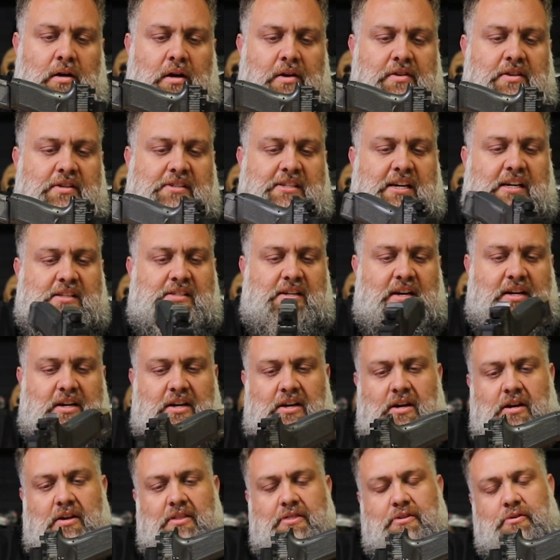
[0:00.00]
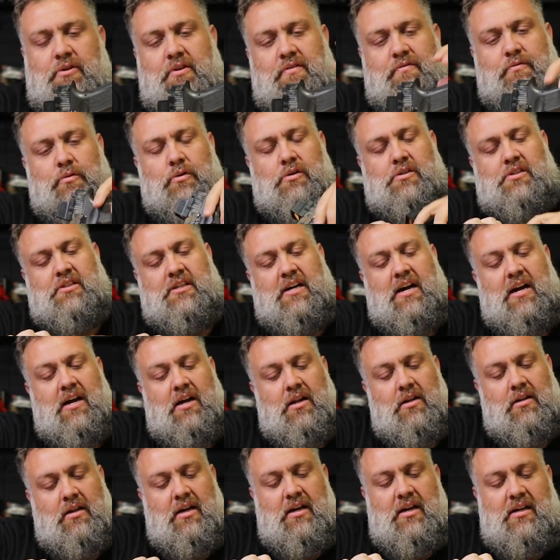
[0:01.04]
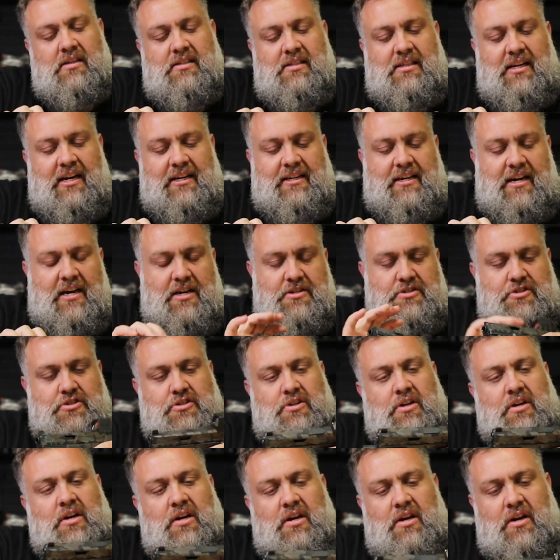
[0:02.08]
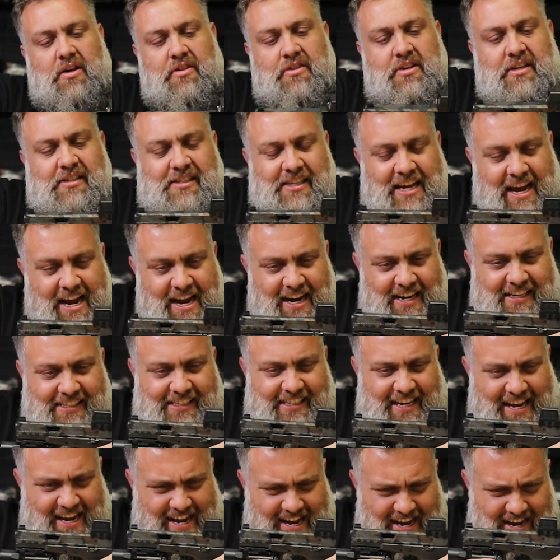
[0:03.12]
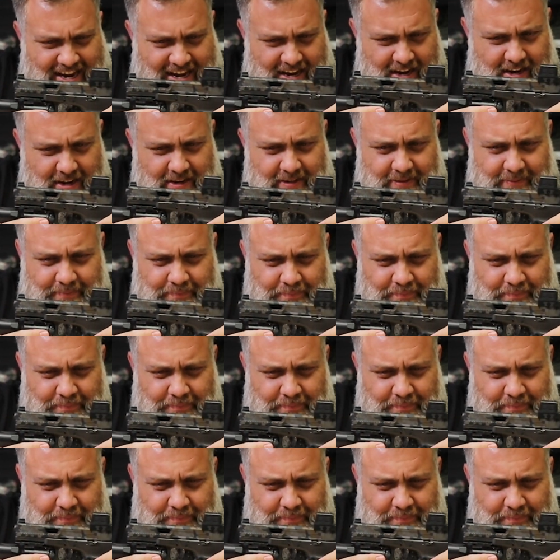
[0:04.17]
And this has like a 34 style slide catch. This has I